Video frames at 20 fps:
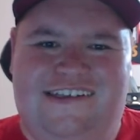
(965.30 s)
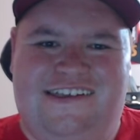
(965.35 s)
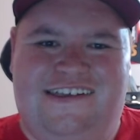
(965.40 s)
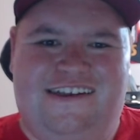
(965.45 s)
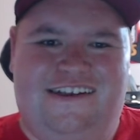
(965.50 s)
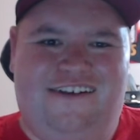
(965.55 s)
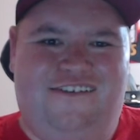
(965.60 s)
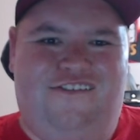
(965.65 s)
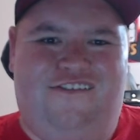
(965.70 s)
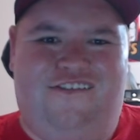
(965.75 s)

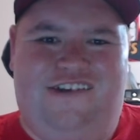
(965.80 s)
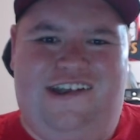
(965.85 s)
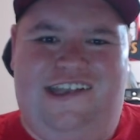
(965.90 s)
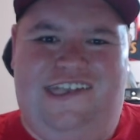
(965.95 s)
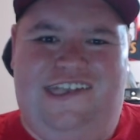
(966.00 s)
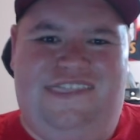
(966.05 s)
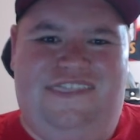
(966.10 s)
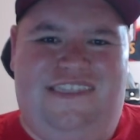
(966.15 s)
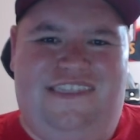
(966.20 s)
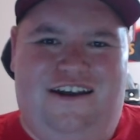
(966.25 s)

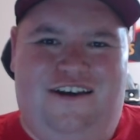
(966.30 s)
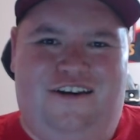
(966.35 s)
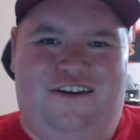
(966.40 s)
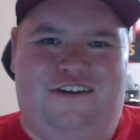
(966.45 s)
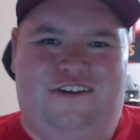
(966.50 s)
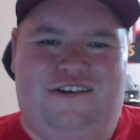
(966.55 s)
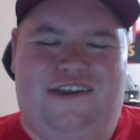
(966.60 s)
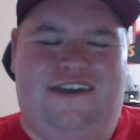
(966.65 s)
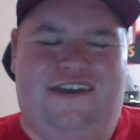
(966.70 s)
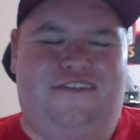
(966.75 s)
We know
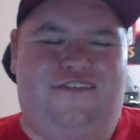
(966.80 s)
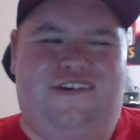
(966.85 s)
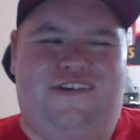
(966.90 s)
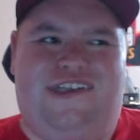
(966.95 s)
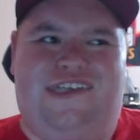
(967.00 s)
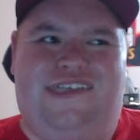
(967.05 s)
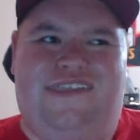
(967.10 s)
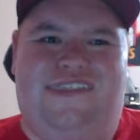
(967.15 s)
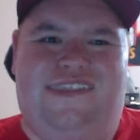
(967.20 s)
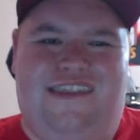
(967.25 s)

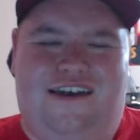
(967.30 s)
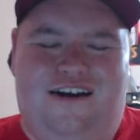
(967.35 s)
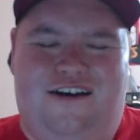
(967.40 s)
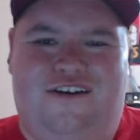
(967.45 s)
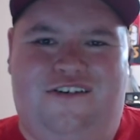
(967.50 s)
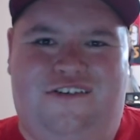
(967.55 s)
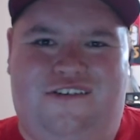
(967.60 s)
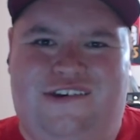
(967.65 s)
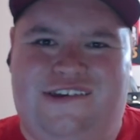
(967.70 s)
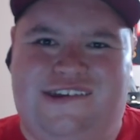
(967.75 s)

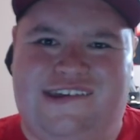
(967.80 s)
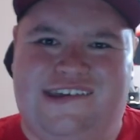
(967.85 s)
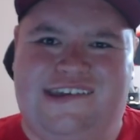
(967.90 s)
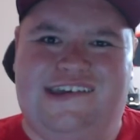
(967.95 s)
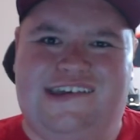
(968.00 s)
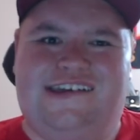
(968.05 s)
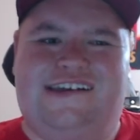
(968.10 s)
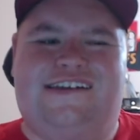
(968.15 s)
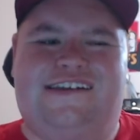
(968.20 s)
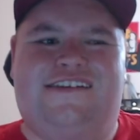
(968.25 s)

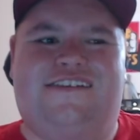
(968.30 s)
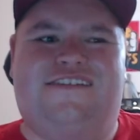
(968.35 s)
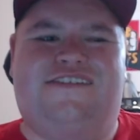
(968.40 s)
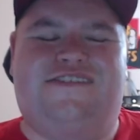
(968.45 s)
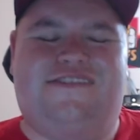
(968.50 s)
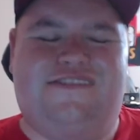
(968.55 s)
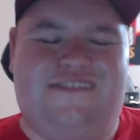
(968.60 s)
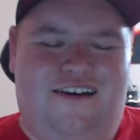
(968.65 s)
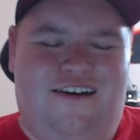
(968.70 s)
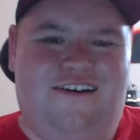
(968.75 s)
it is
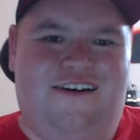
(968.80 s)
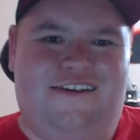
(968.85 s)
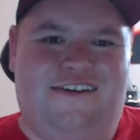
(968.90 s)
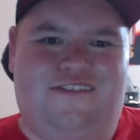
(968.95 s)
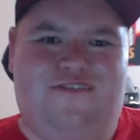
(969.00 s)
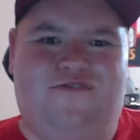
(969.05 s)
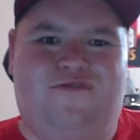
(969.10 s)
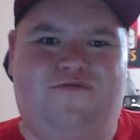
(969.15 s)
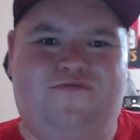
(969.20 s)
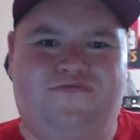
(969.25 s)

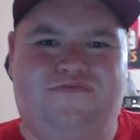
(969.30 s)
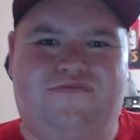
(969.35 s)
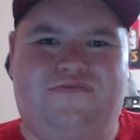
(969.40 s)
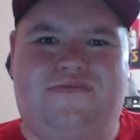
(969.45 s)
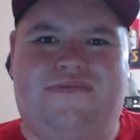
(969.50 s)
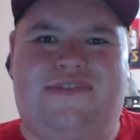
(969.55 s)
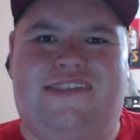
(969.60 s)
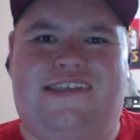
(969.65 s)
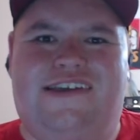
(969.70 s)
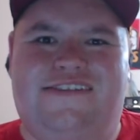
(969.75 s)
not
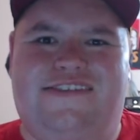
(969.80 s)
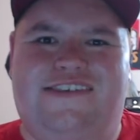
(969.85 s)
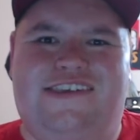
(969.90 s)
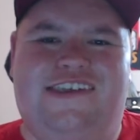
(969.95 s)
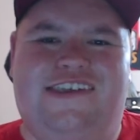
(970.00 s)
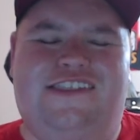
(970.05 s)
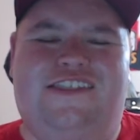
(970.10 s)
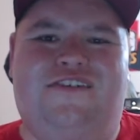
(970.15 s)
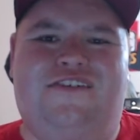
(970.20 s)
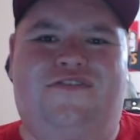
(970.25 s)
the
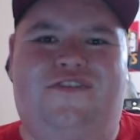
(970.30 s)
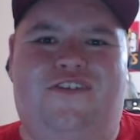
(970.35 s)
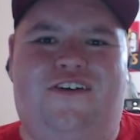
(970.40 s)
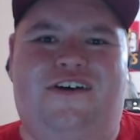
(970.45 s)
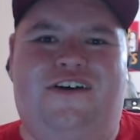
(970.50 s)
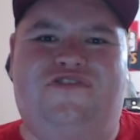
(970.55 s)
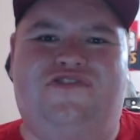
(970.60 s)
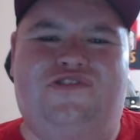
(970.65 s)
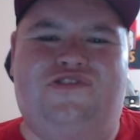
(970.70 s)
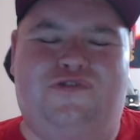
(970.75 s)
end of
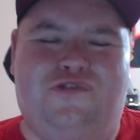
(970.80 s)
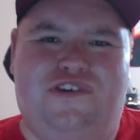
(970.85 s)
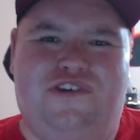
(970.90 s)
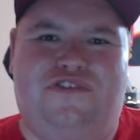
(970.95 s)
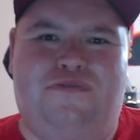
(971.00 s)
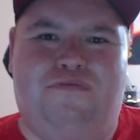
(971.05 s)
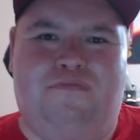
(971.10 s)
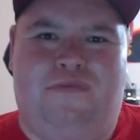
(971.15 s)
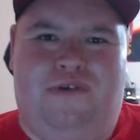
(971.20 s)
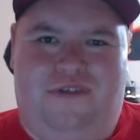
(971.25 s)
life choice
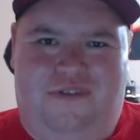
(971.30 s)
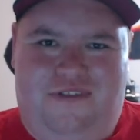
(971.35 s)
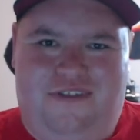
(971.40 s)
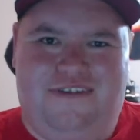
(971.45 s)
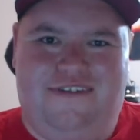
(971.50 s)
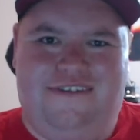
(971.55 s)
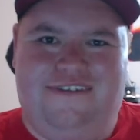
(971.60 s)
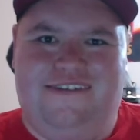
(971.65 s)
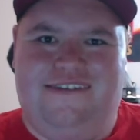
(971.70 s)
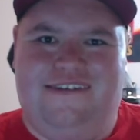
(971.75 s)
bill.
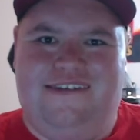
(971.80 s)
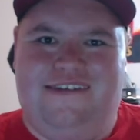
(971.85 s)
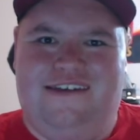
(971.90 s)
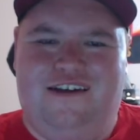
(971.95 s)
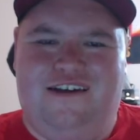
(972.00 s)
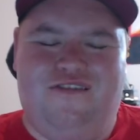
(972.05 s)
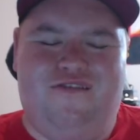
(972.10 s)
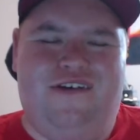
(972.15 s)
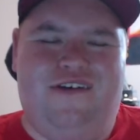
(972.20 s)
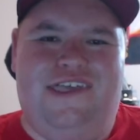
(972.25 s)

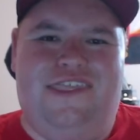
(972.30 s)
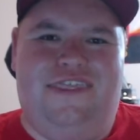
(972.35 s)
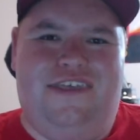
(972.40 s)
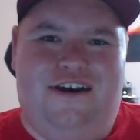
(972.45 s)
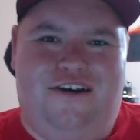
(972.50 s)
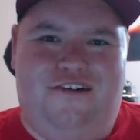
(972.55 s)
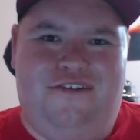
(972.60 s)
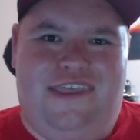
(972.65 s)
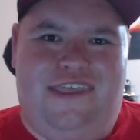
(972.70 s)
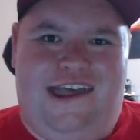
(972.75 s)
We
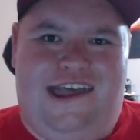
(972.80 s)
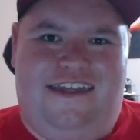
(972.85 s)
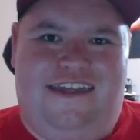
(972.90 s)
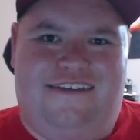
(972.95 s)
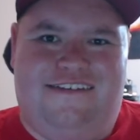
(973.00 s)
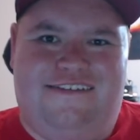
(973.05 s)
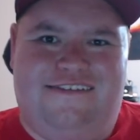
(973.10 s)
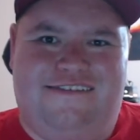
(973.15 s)
know that.